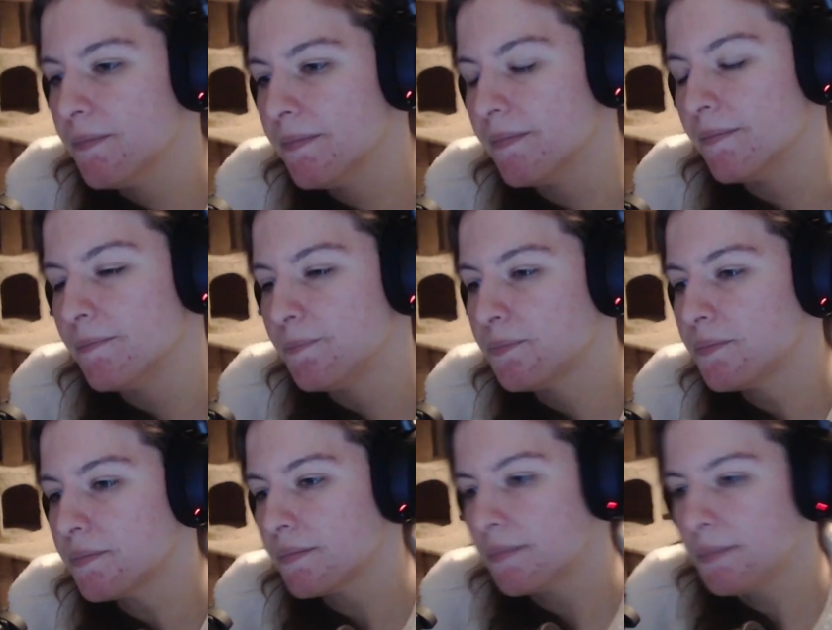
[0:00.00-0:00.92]
And
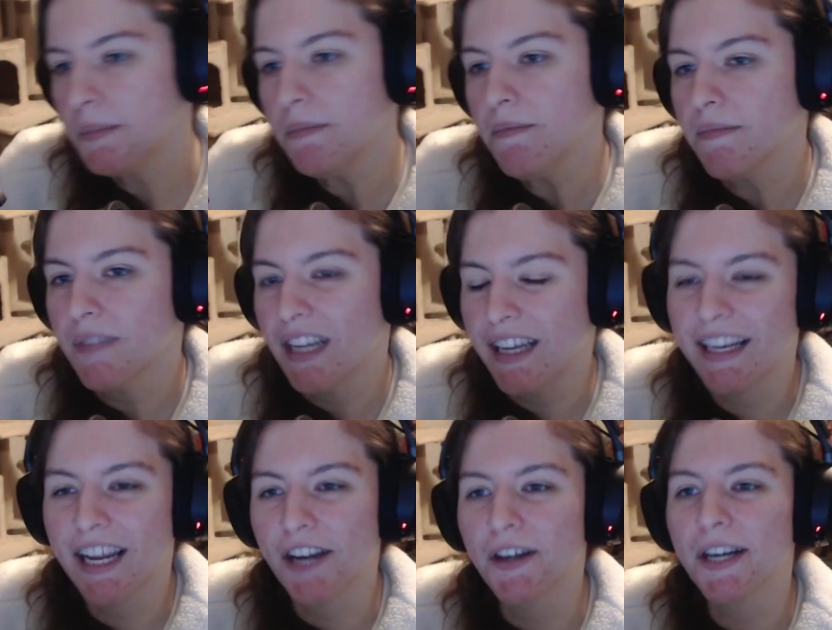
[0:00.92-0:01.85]

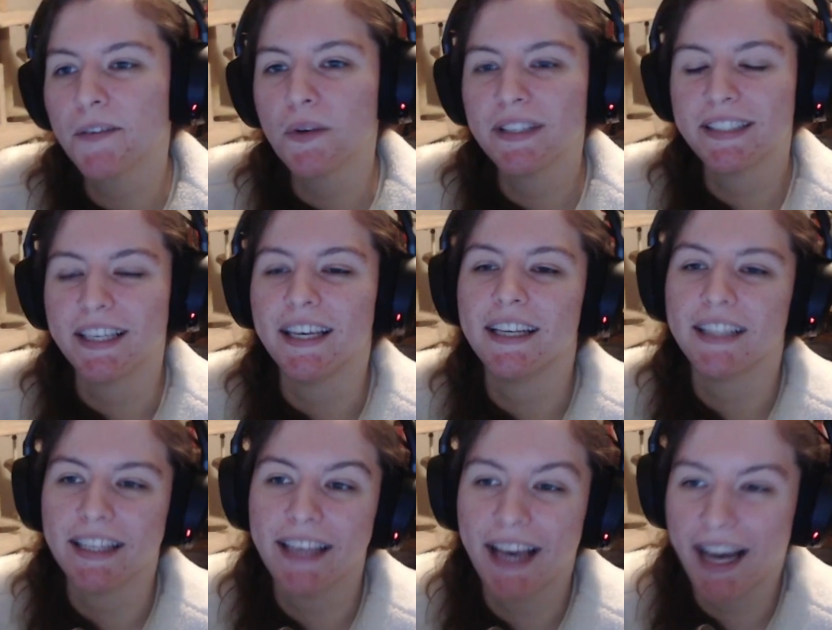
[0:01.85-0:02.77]
then I heard everyone saying
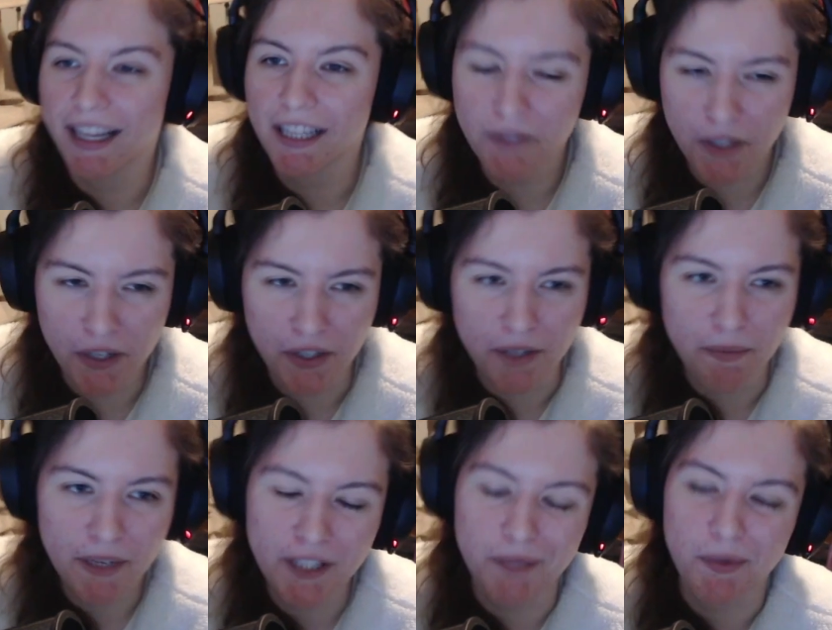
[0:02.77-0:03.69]
like, yeah, I loved her in
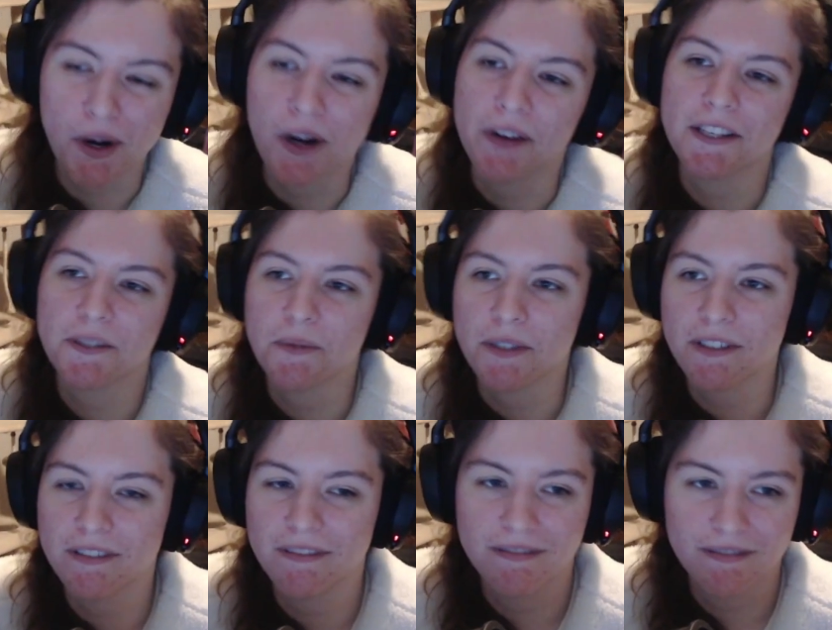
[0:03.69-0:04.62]
Midsommar. And that's what